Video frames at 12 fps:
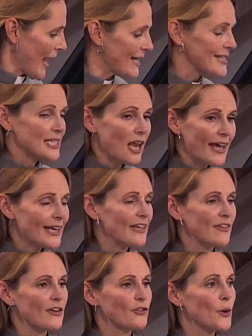And it's
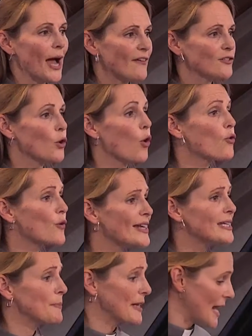likely that if you haven't
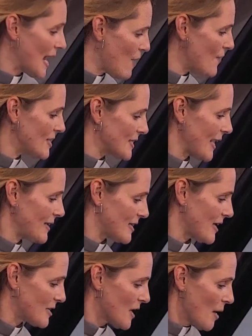already been
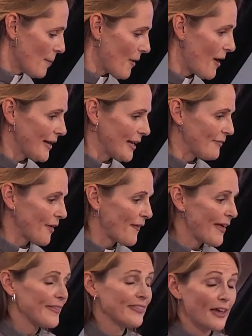irritated by it,
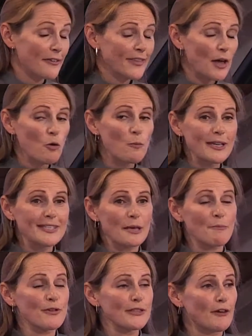then that there will be
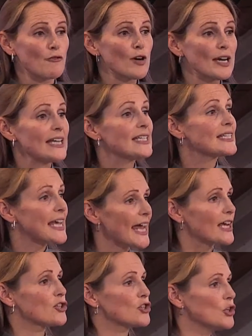something that really
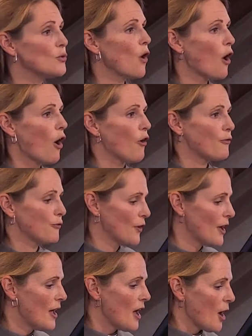ticks you off
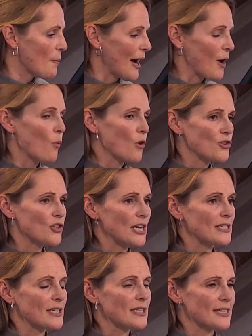about what
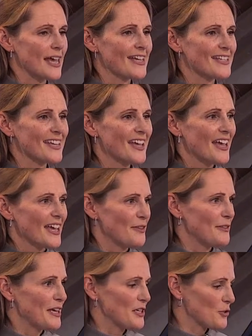Jesus says
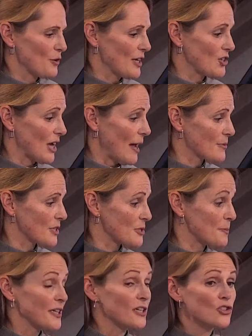in these three
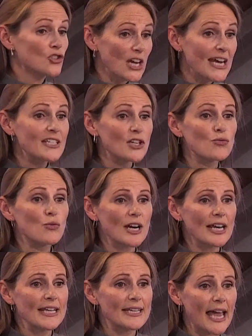chapters. Because Jesus
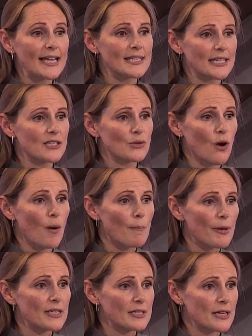really gets into our
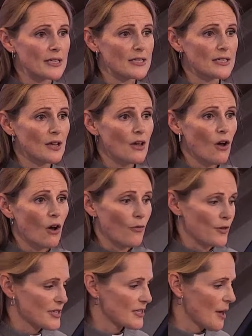business
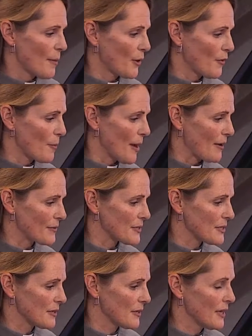on the Sermon on the
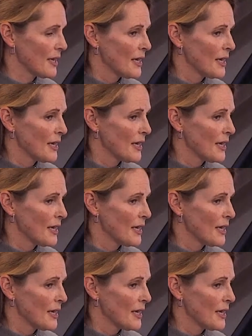Mount.